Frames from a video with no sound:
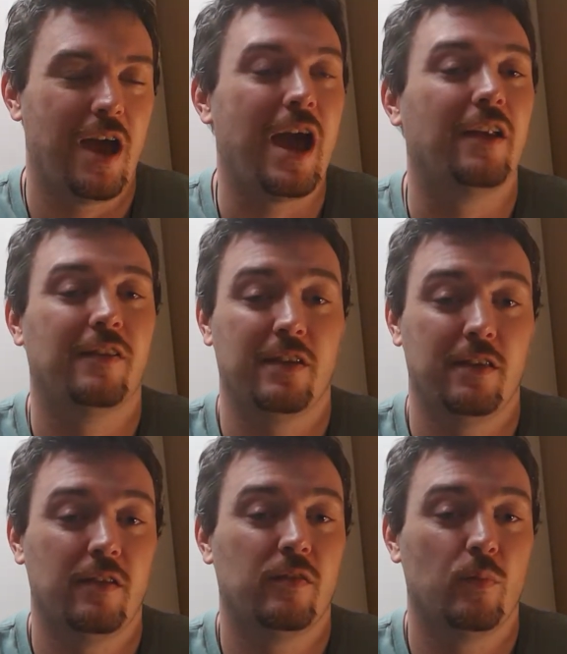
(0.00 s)
and see
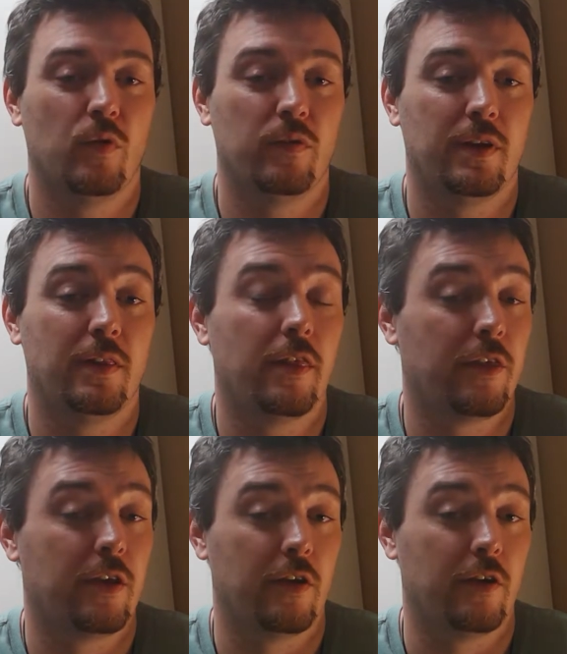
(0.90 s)
this movie in the
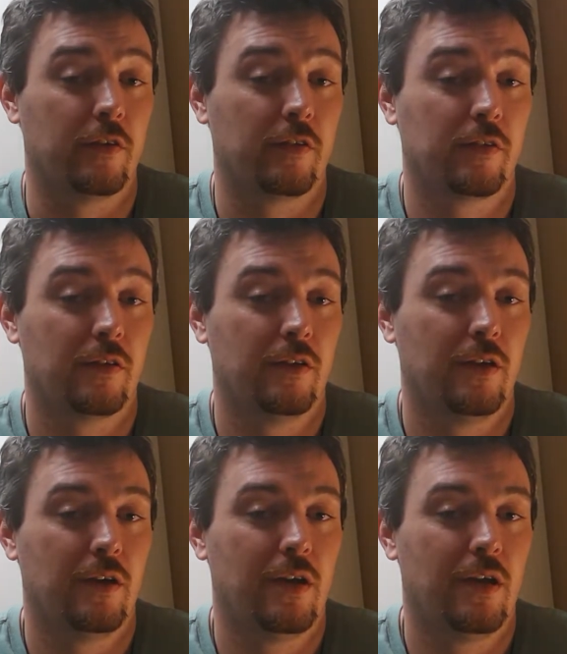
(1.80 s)
theaters
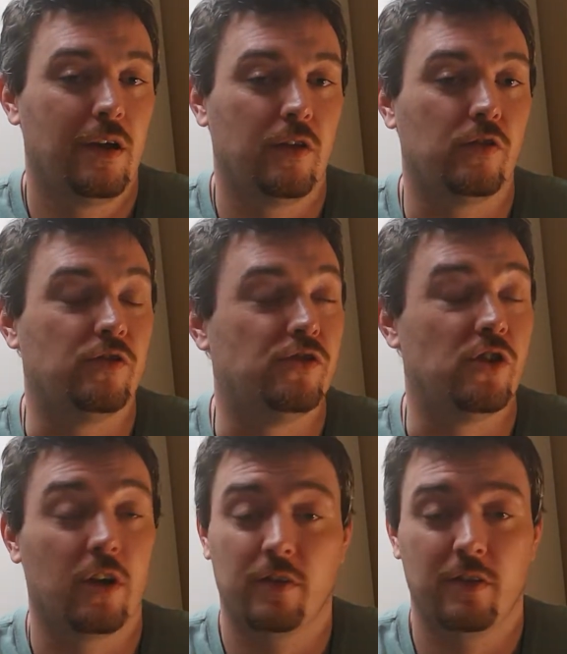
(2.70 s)

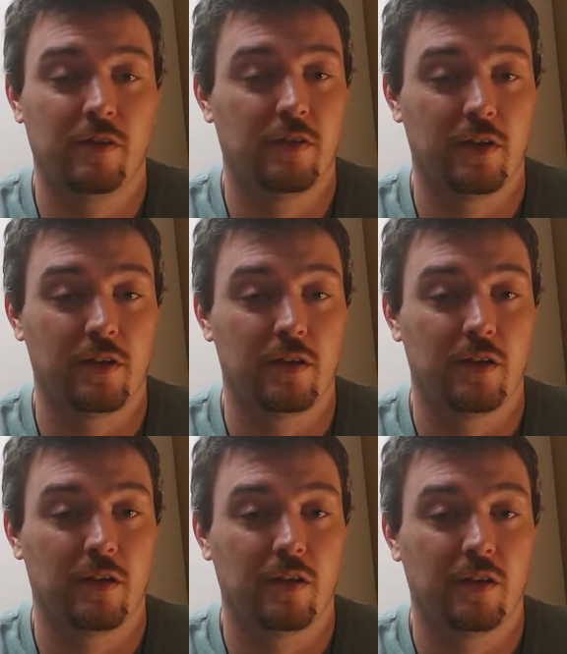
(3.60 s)
just to see
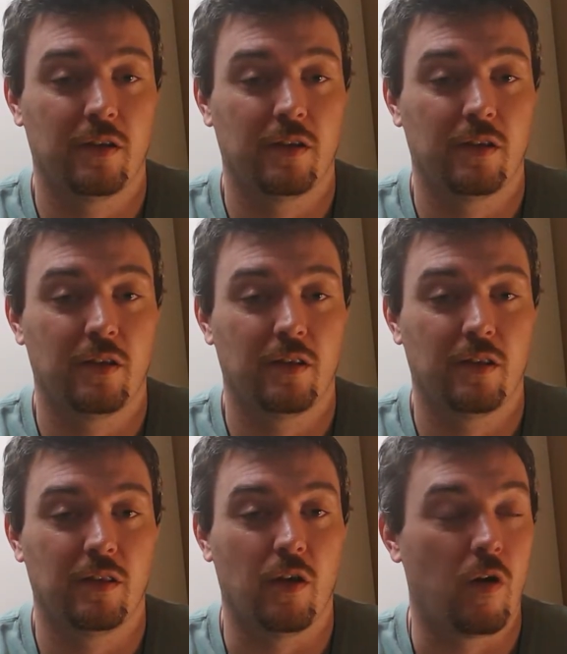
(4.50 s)

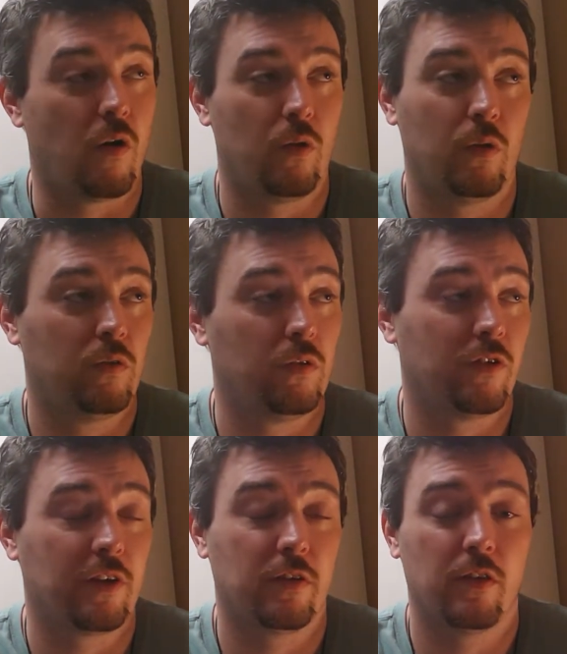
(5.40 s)
the whole
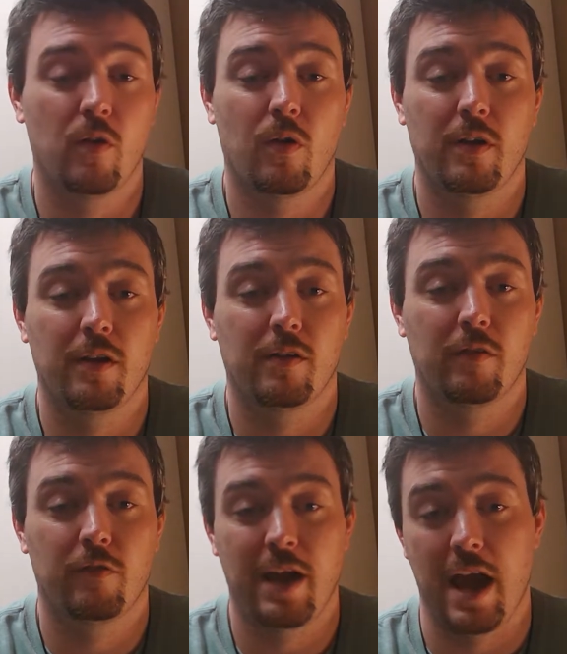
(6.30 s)
rest of the
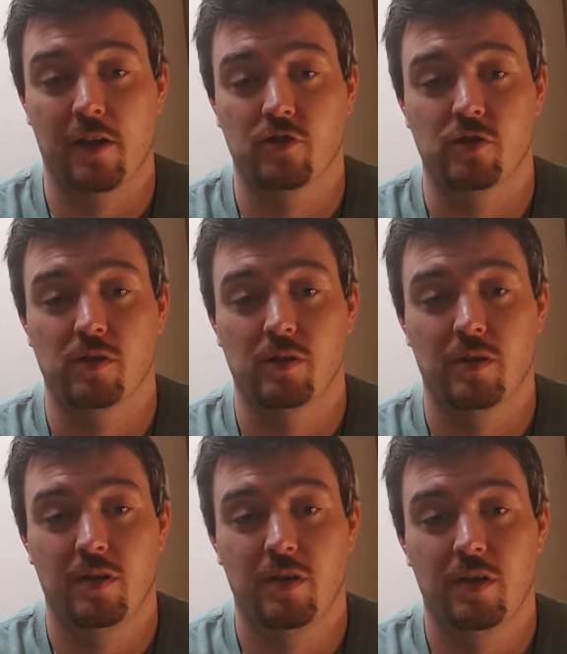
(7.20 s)
audience's reaction
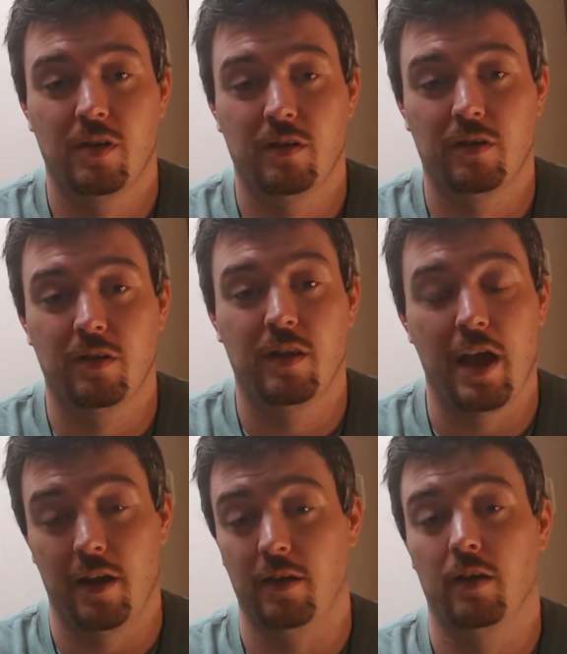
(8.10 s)
to the
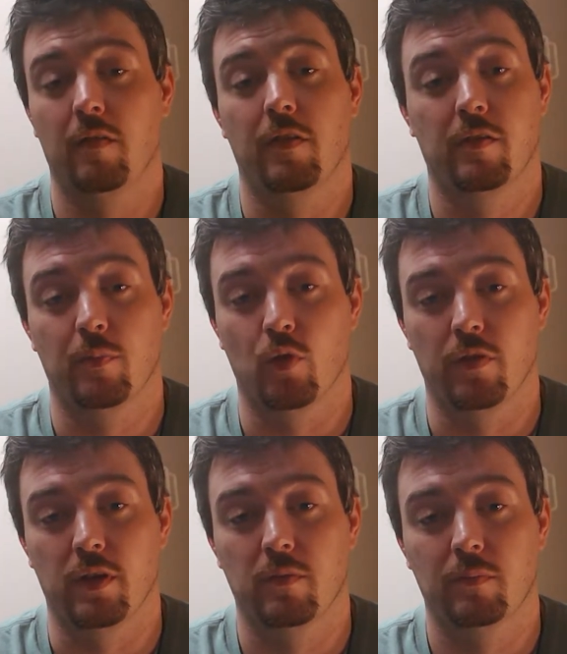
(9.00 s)
ending of this
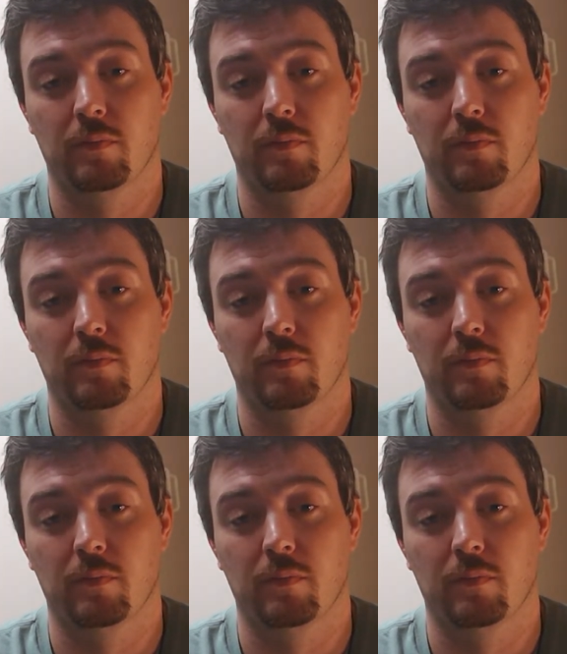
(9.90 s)
movie.